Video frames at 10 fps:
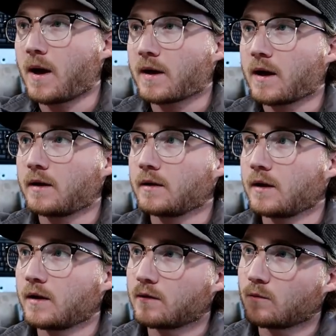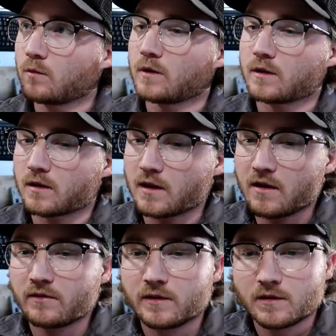Back at it again with
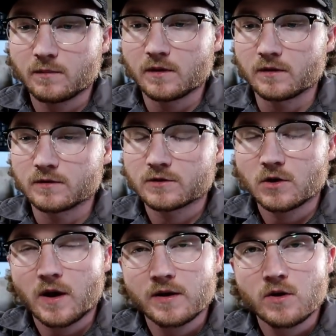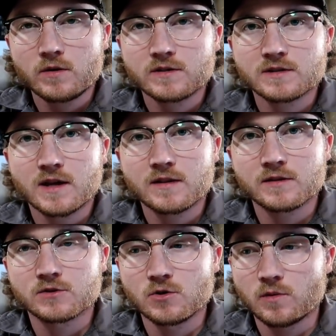leveling the mill. So I noticed that
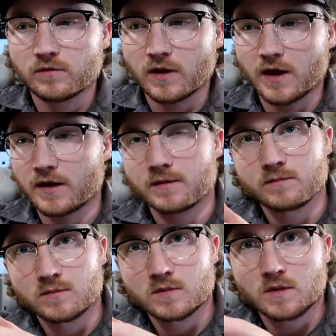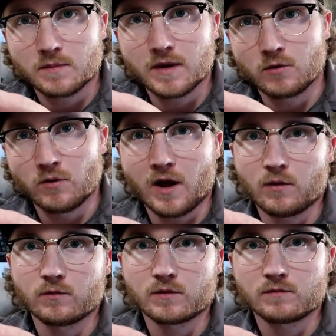the Superfly, the big
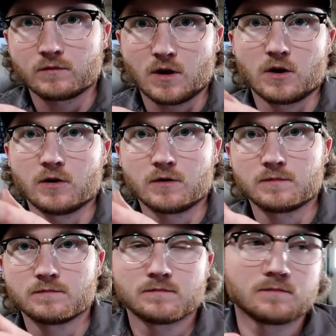round cutter,